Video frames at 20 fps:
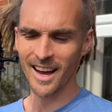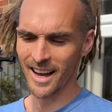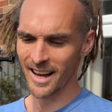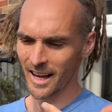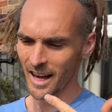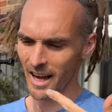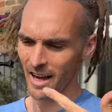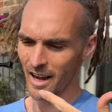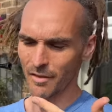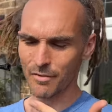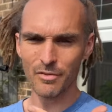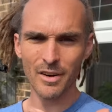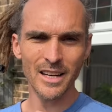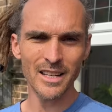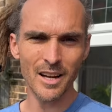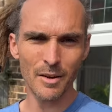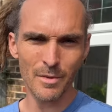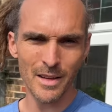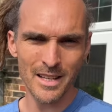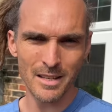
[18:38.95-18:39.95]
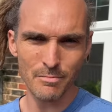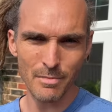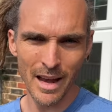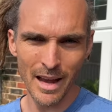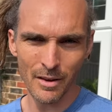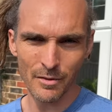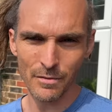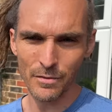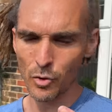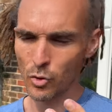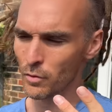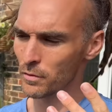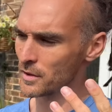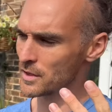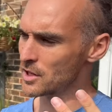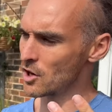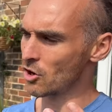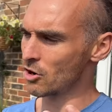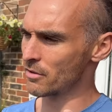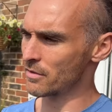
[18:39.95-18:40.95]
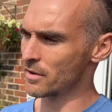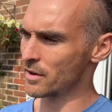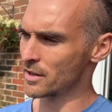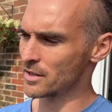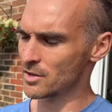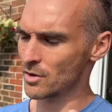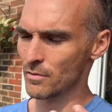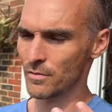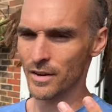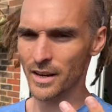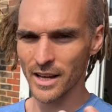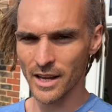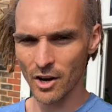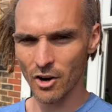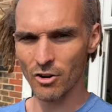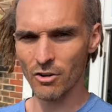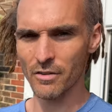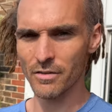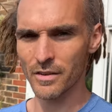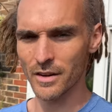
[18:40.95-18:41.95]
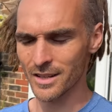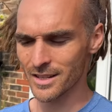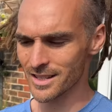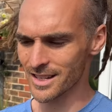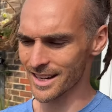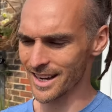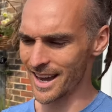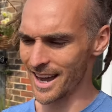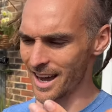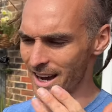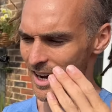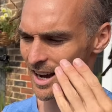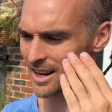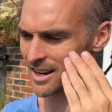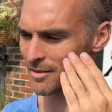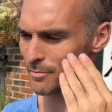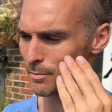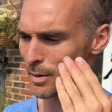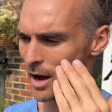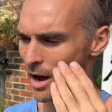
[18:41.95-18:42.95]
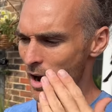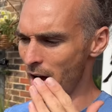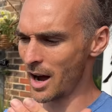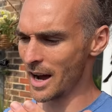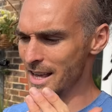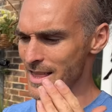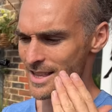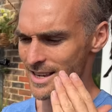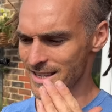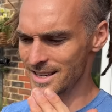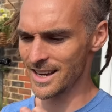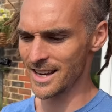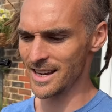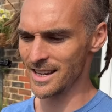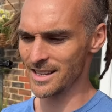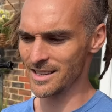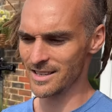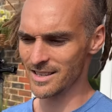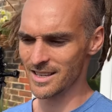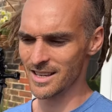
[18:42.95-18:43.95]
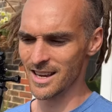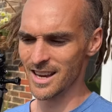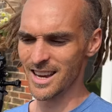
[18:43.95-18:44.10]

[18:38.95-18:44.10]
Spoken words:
Okay, I've rigged up this mount for photographers or videographers to get a kind of behind the scenes